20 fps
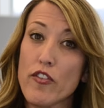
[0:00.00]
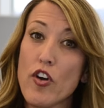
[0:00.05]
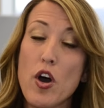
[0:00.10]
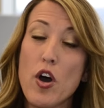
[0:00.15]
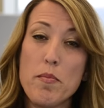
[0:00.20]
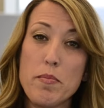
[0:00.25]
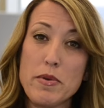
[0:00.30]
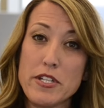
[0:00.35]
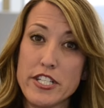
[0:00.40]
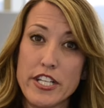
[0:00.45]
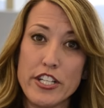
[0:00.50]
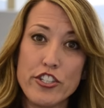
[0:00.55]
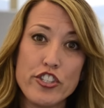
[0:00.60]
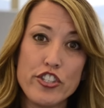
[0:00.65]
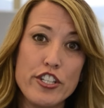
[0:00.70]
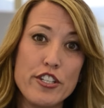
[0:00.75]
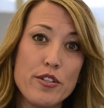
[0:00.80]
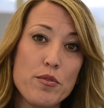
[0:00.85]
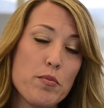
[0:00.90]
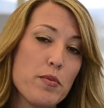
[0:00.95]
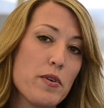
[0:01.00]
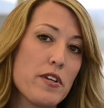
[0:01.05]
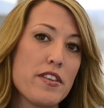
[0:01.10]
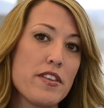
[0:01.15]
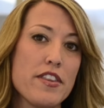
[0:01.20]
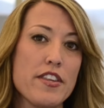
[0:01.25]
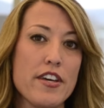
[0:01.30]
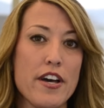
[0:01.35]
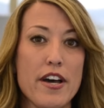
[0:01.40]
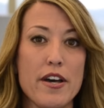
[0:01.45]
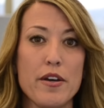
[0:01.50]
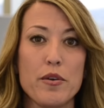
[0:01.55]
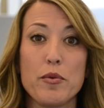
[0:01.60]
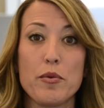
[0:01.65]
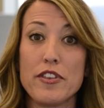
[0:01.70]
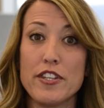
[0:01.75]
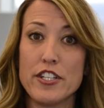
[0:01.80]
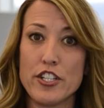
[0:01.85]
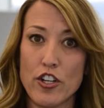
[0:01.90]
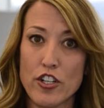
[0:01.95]
competition
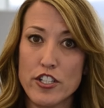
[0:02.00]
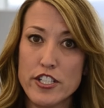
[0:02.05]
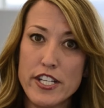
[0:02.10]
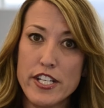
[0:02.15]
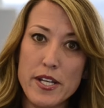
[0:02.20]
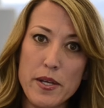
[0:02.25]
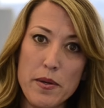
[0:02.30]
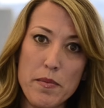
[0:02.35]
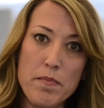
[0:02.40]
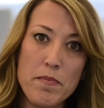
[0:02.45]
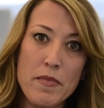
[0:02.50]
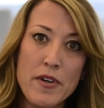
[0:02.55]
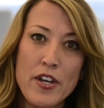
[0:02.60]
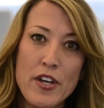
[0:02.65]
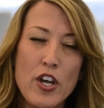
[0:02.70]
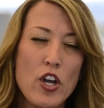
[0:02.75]
within your team